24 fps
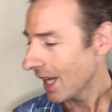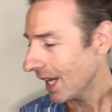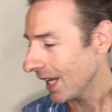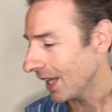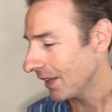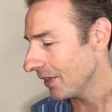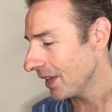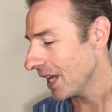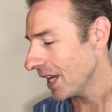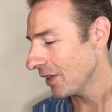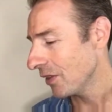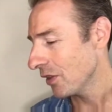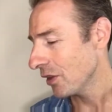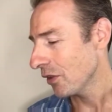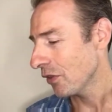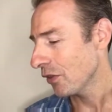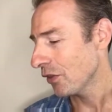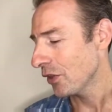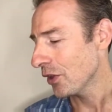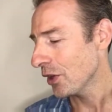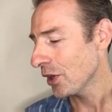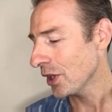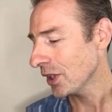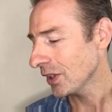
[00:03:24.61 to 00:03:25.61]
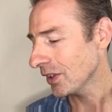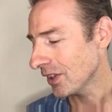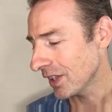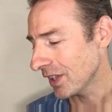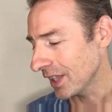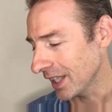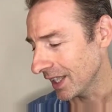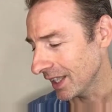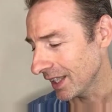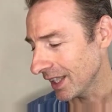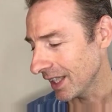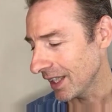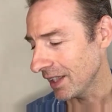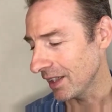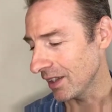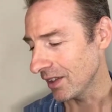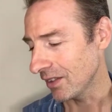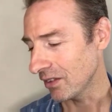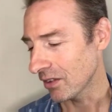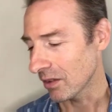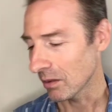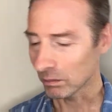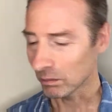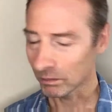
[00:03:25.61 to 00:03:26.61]
And then the third thing
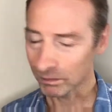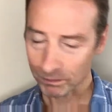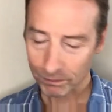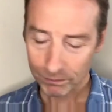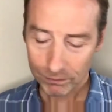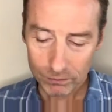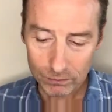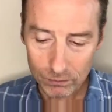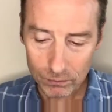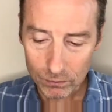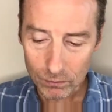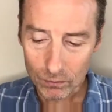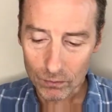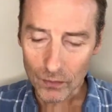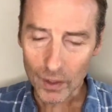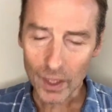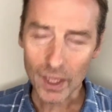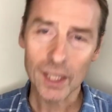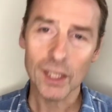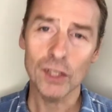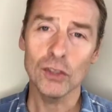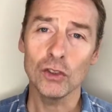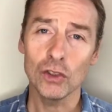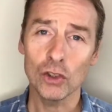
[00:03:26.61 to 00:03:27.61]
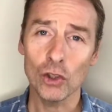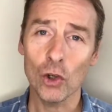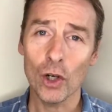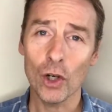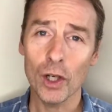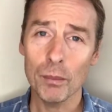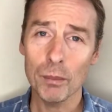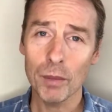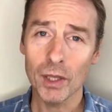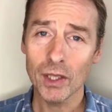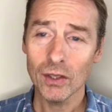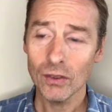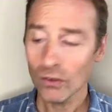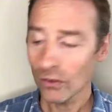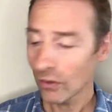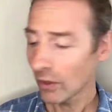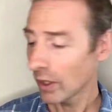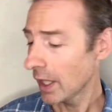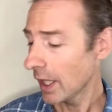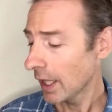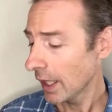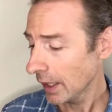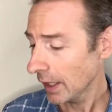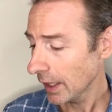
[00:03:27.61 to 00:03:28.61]
is enjoyment,
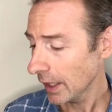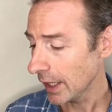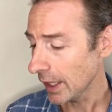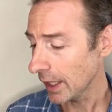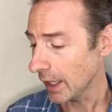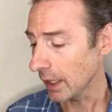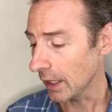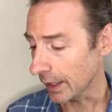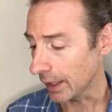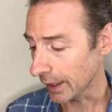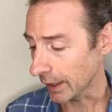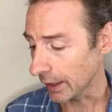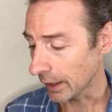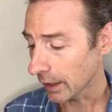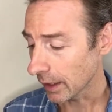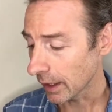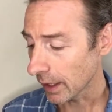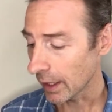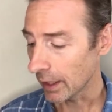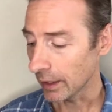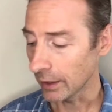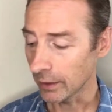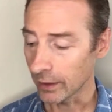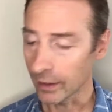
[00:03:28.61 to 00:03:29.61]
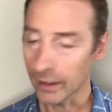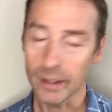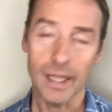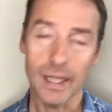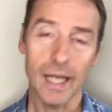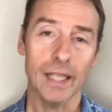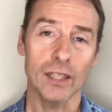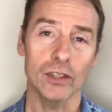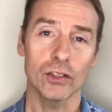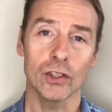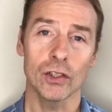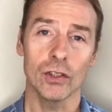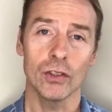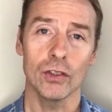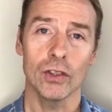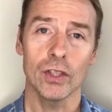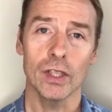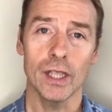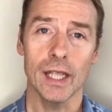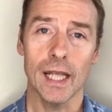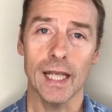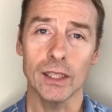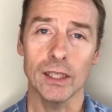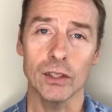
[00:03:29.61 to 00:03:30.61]
healing and connection
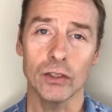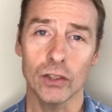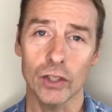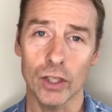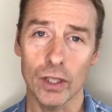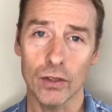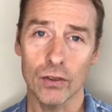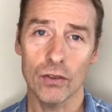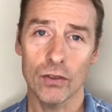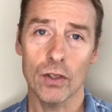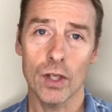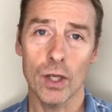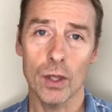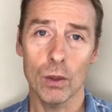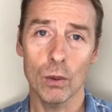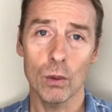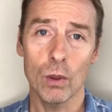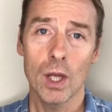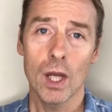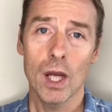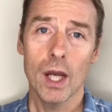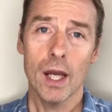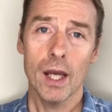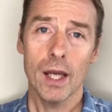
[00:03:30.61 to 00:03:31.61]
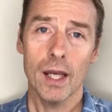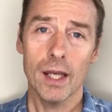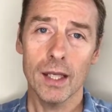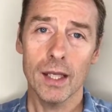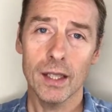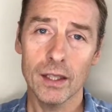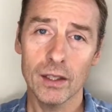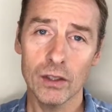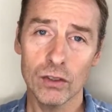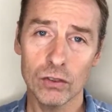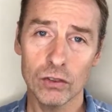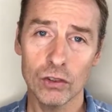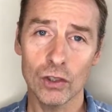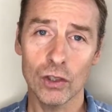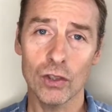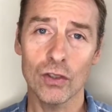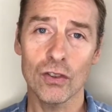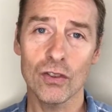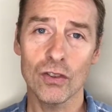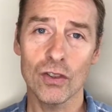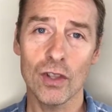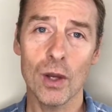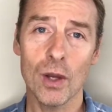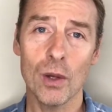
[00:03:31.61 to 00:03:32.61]
to nature. So it is
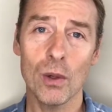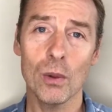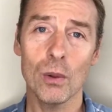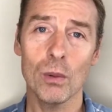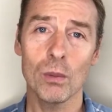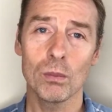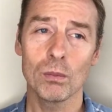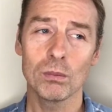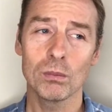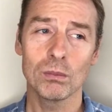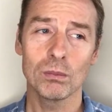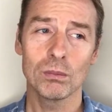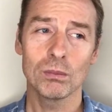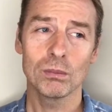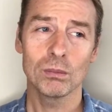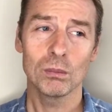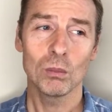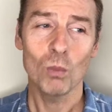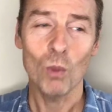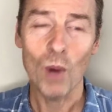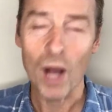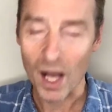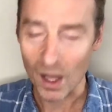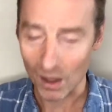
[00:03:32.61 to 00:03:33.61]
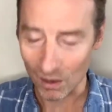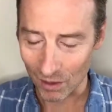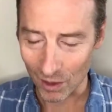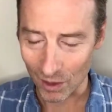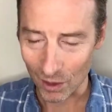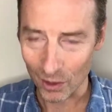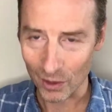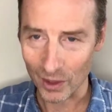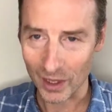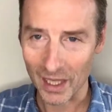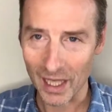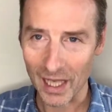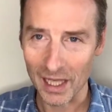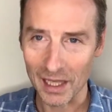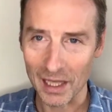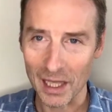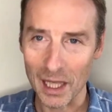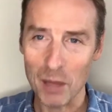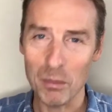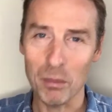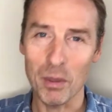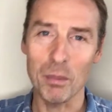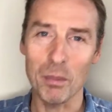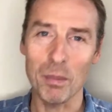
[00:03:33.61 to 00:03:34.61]
just so, well, okay,
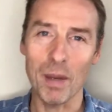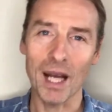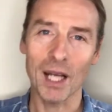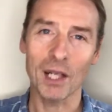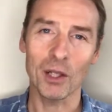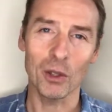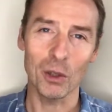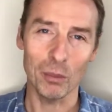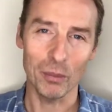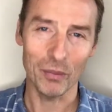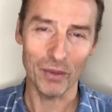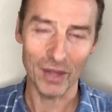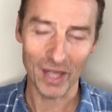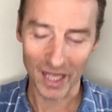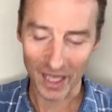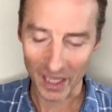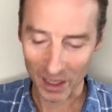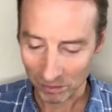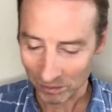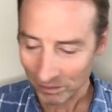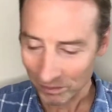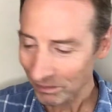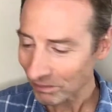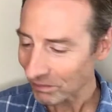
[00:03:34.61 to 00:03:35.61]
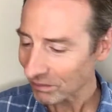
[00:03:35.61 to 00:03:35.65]
let me back up there.